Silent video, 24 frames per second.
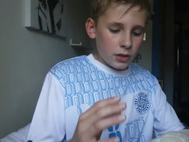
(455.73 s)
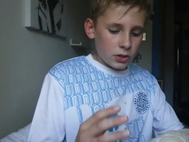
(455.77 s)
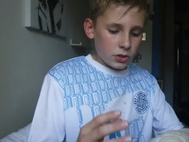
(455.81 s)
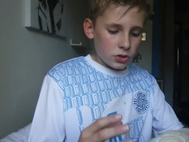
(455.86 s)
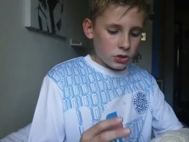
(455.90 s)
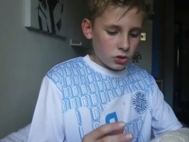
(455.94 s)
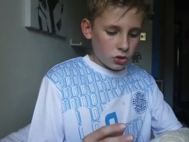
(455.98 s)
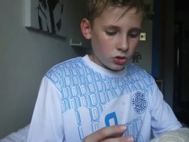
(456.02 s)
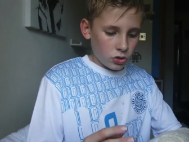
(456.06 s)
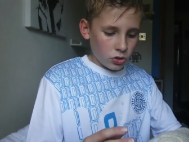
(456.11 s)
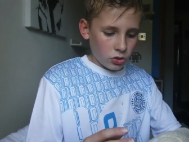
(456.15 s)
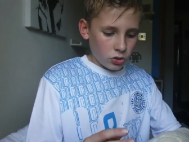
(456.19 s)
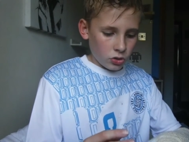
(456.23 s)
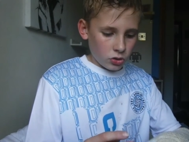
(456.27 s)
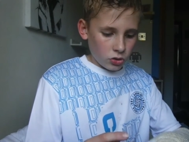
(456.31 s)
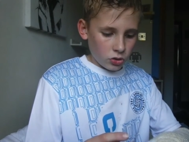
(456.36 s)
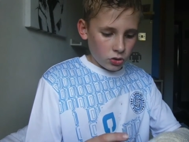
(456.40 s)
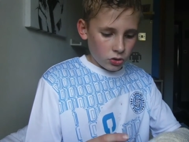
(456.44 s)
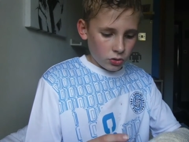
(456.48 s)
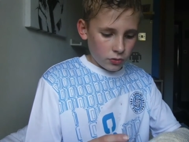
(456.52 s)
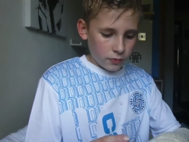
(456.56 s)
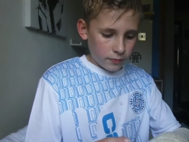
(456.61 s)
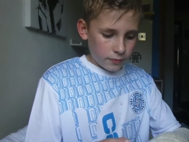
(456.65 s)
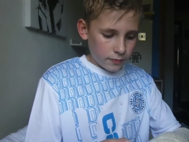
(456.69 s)

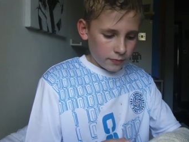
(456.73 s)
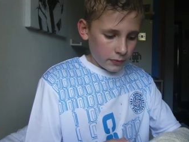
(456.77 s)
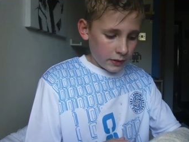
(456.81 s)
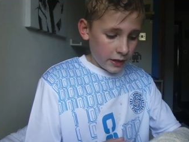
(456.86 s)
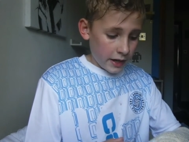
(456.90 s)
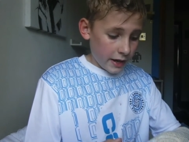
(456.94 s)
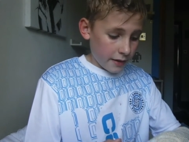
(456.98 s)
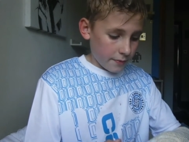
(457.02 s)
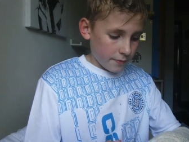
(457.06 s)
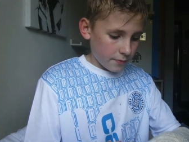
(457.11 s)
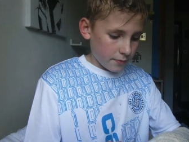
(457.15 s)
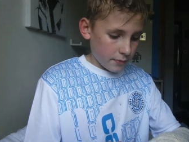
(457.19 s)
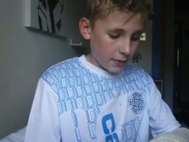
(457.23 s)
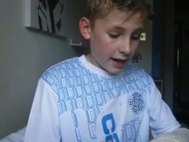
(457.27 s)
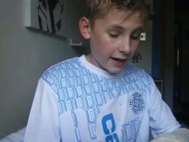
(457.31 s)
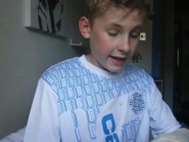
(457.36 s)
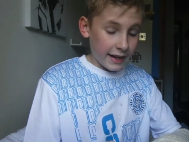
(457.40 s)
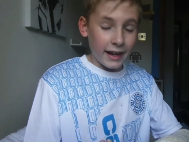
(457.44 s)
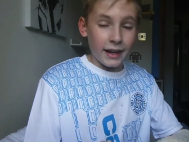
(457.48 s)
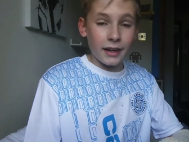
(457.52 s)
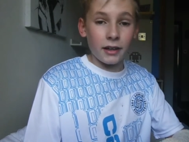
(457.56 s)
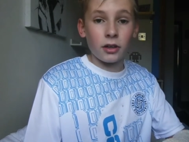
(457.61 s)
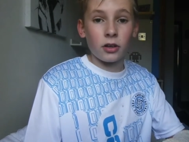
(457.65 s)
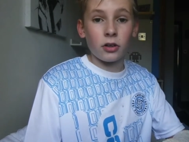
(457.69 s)
So, yeah, I
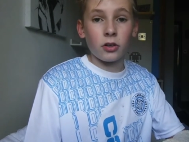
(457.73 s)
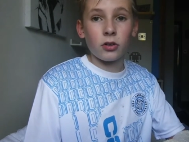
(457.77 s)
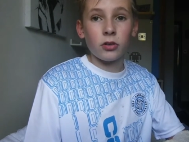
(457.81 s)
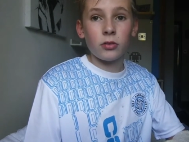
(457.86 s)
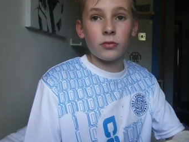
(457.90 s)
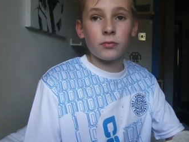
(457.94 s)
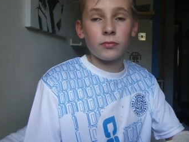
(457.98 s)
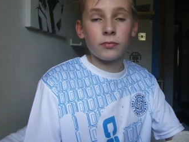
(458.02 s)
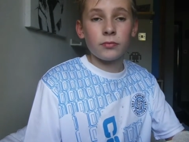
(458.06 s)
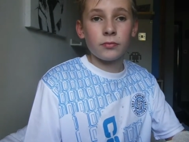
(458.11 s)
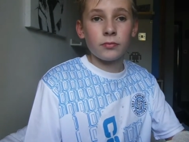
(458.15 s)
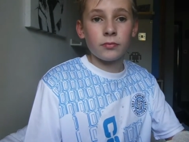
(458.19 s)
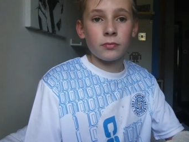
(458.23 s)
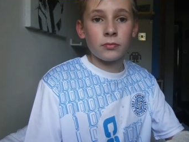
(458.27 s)
can't go.